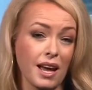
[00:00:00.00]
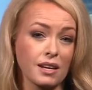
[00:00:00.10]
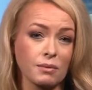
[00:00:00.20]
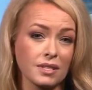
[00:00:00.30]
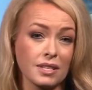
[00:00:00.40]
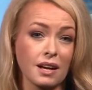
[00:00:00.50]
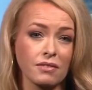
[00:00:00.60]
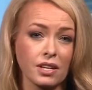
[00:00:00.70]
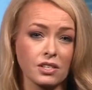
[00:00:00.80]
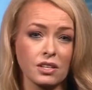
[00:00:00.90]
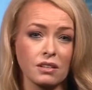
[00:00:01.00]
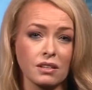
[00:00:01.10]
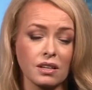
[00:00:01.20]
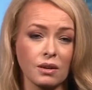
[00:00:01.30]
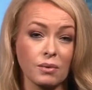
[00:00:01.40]
anyone's definition,
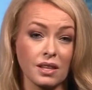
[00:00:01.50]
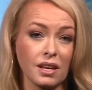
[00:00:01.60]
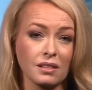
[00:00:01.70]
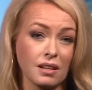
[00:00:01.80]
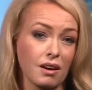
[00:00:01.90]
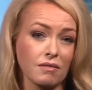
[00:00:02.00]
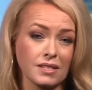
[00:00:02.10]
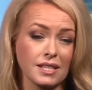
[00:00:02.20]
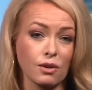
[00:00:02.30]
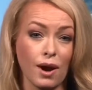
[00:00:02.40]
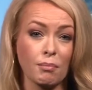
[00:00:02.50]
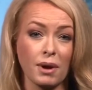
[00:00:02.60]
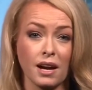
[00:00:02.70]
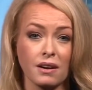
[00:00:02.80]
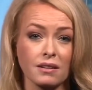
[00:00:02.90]
you know, we think that obviously
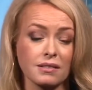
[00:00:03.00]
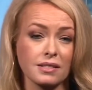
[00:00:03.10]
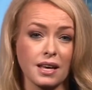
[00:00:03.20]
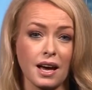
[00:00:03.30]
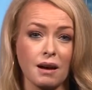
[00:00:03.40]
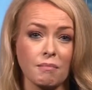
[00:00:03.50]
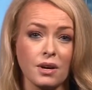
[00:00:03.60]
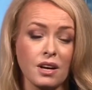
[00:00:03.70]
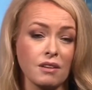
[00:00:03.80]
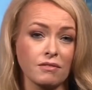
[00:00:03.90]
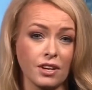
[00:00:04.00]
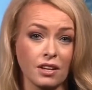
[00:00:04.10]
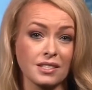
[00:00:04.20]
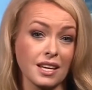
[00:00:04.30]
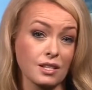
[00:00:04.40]
grandparents,
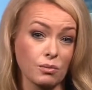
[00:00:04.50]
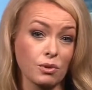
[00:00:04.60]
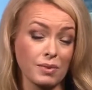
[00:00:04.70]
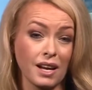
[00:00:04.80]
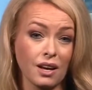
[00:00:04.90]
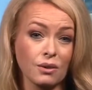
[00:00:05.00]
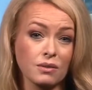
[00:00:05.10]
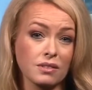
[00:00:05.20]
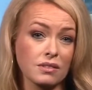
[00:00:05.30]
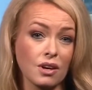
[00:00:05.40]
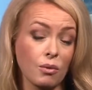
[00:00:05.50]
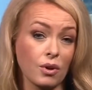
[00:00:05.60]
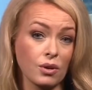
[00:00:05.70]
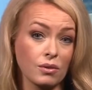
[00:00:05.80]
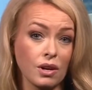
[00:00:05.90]
fiancés would be close. So
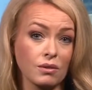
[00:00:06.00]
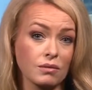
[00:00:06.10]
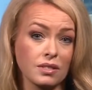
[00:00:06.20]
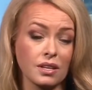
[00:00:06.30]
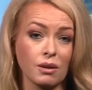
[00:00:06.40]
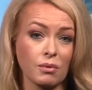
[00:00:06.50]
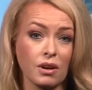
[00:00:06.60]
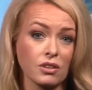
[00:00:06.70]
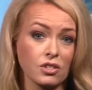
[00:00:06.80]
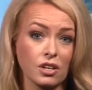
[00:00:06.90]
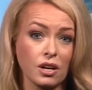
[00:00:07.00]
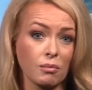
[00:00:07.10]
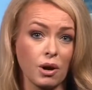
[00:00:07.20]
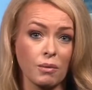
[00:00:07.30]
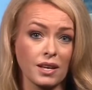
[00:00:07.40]
who knows, you know, we're not sure
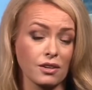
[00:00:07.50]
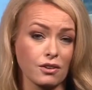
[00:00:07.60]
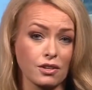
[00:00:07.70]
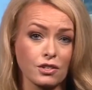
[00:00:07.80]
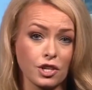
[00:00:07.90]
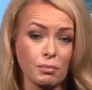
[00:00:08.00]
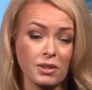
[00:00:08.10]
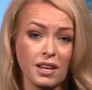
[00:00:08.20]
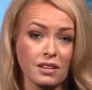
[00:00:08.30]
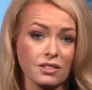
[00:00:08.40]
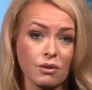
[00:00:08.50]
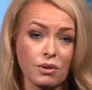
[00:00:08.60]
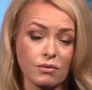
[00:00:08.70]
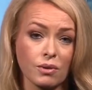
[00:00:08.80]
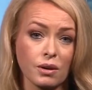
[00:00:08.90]
what way they're going to interpret things
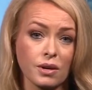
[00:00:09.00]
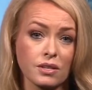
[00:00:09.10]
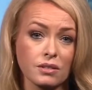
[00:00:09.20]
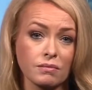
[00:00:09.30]
going forward.